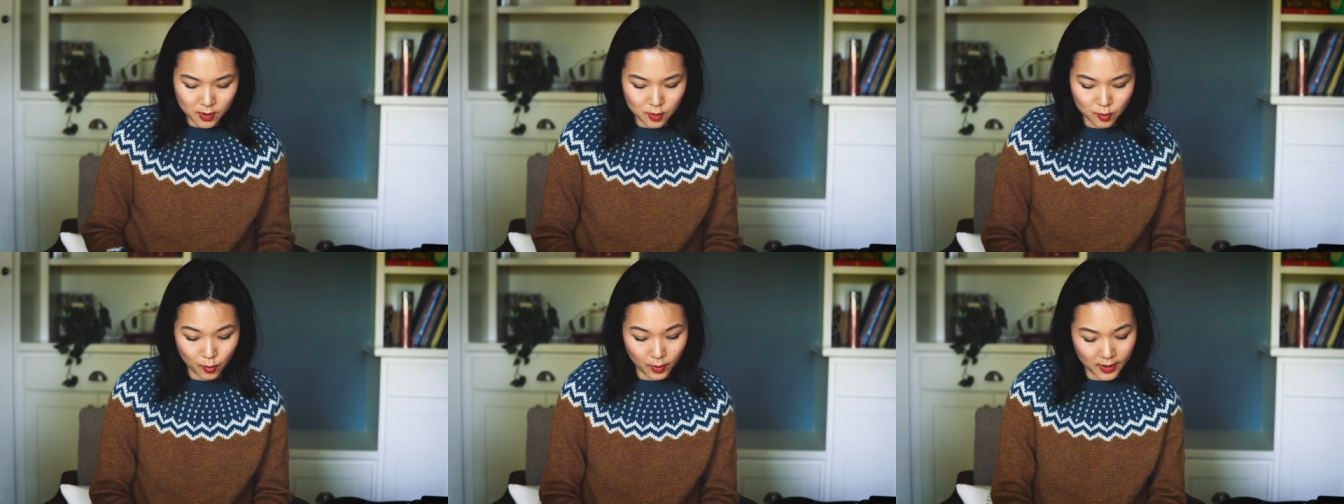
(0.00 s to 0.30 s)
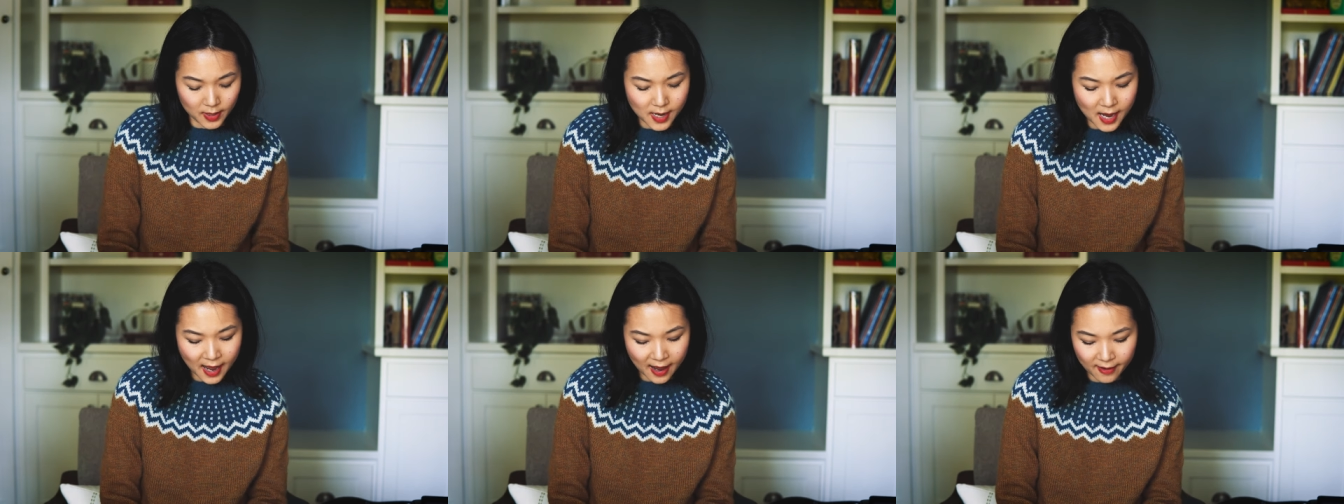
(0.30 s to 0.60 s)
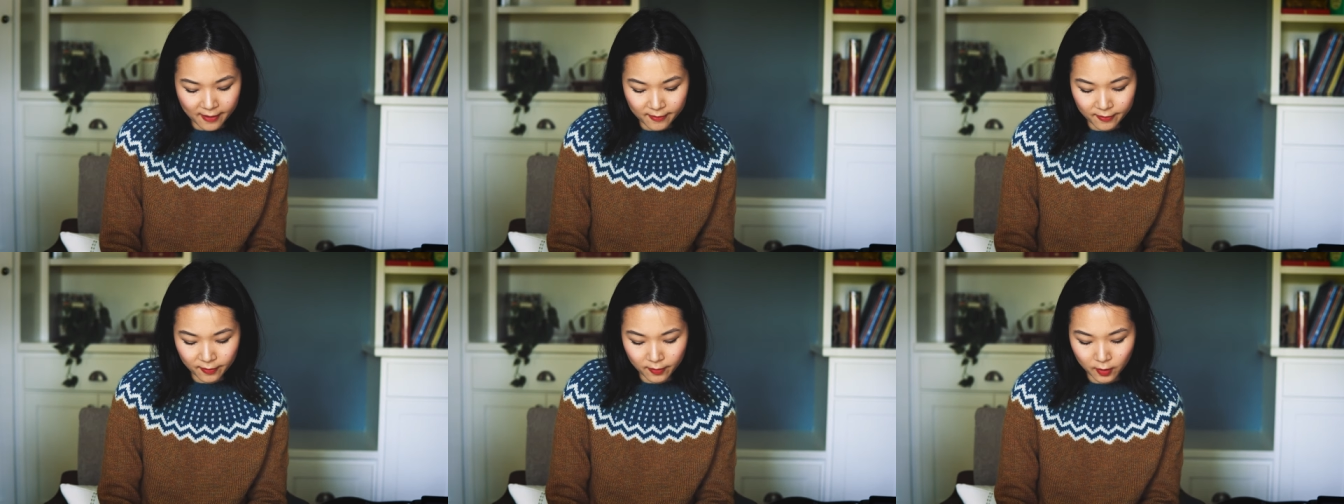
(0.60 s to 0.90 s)
is one and a
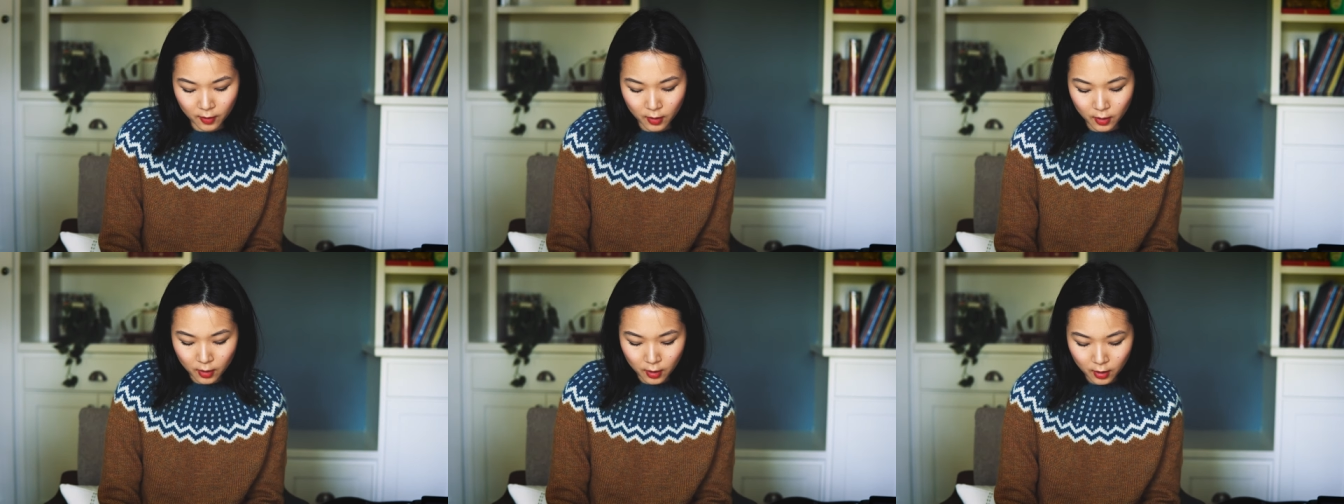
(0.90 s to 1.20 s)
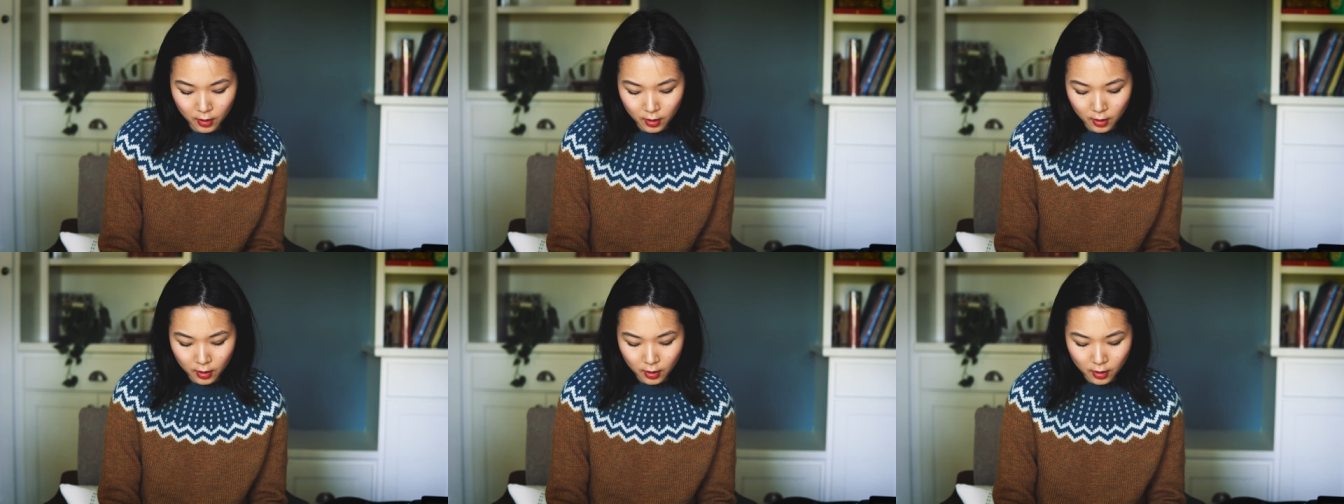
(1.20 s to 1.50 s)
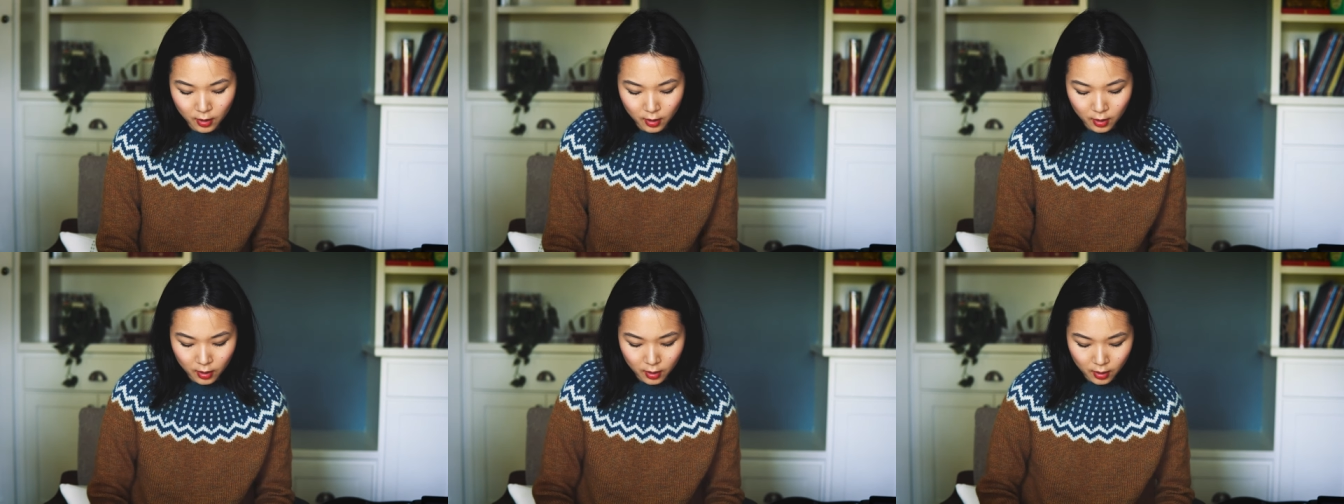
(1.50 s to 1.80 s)
half,
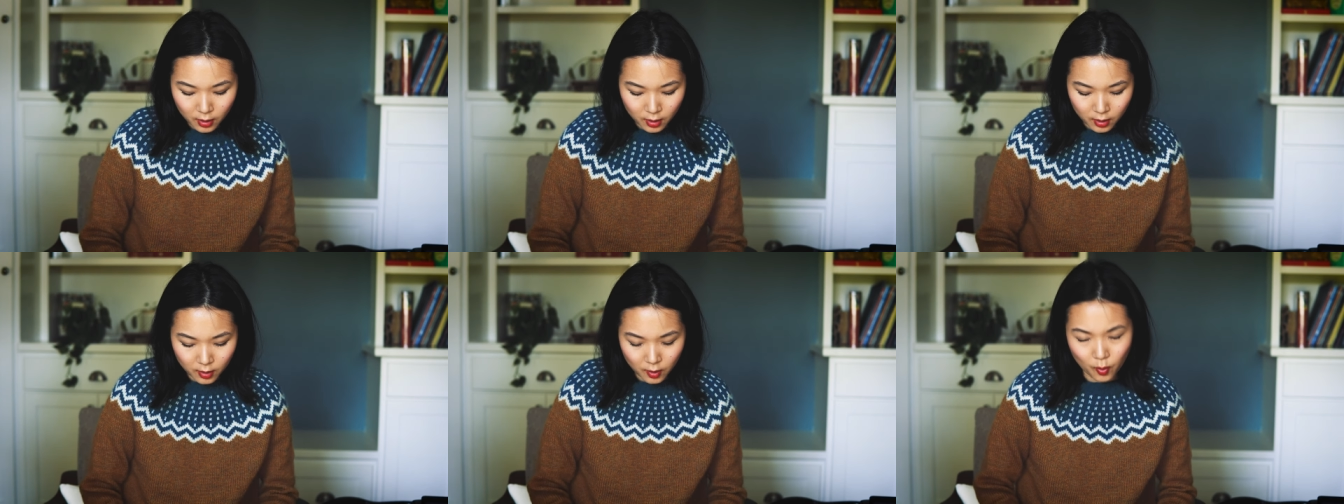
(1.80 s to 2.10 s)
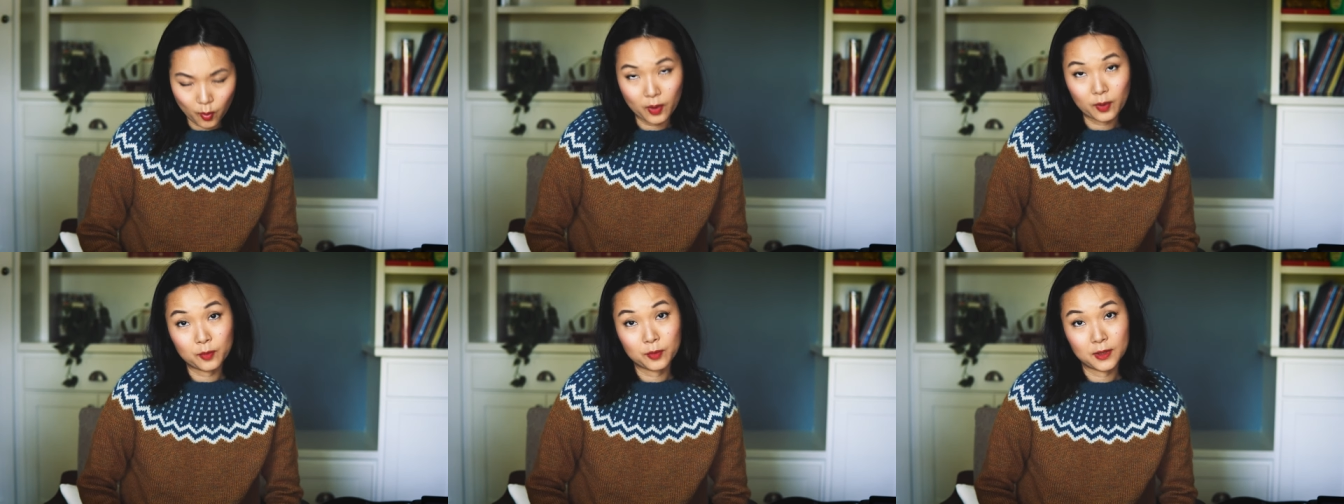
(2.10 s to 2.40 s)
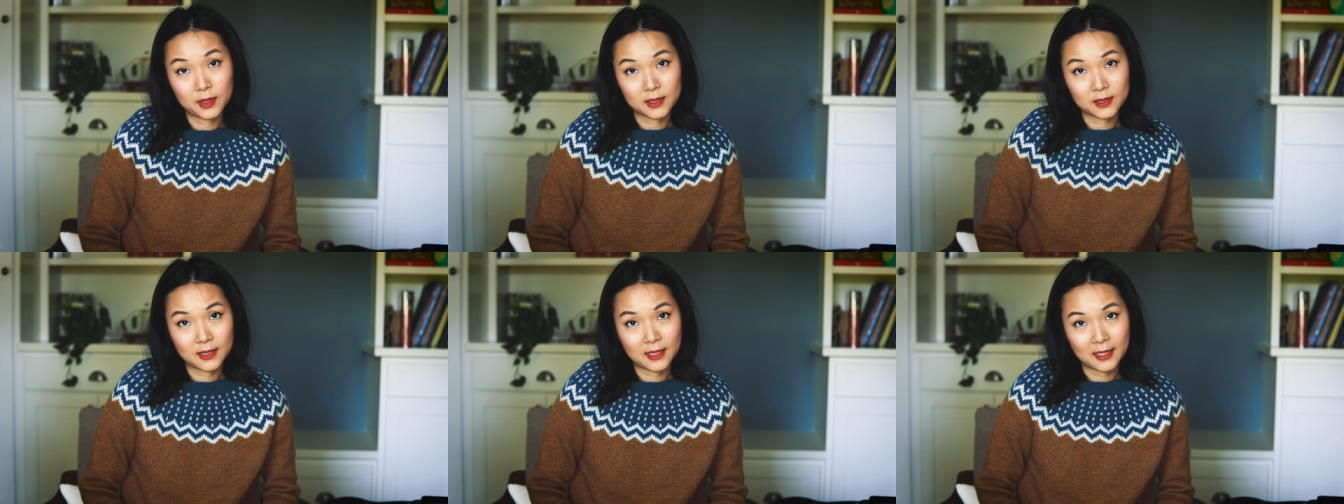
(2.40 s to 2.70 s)
the one
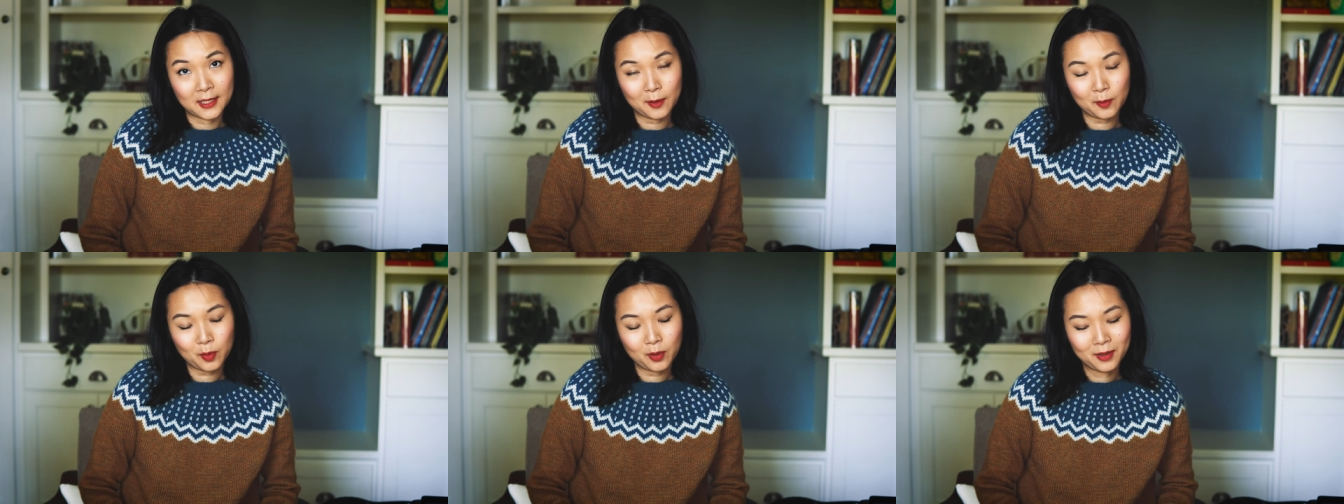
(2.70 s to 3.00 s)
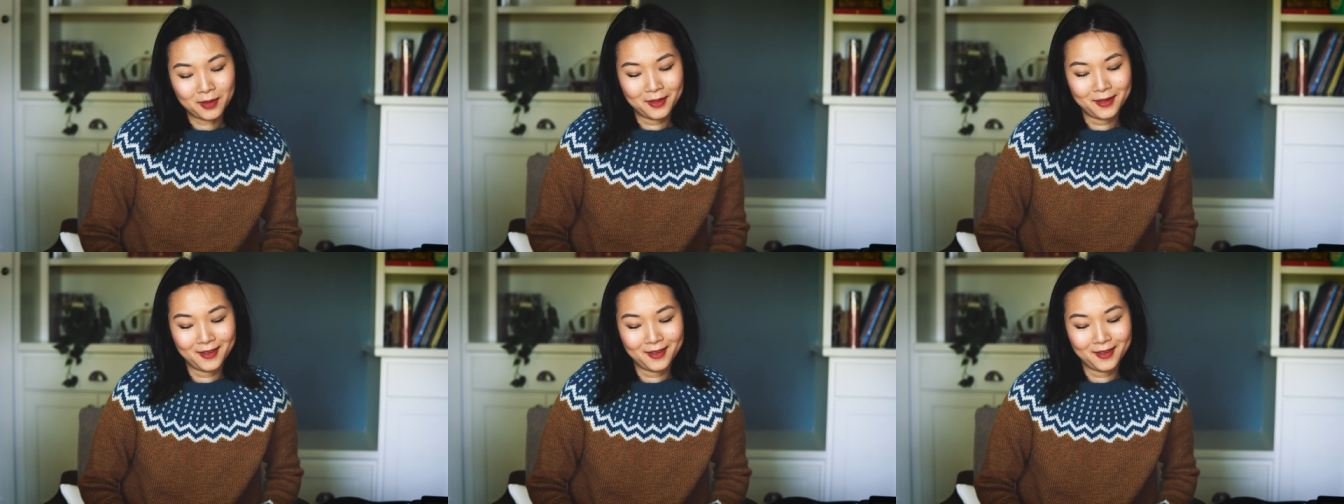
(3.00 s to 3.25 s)
who doesn't nap,